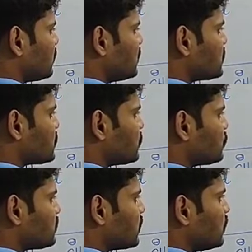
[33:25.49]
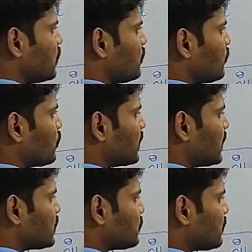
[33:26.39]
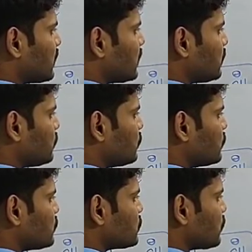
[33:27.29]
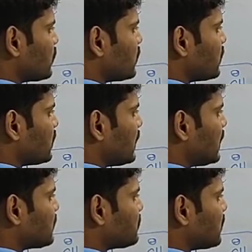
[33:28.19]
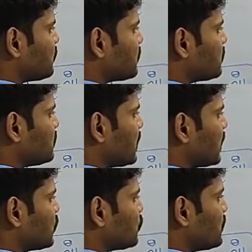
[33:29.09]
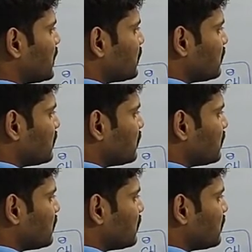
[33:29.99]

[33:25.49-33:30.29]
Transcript: This is neutral. More electronegative. So here electron withdrawing group.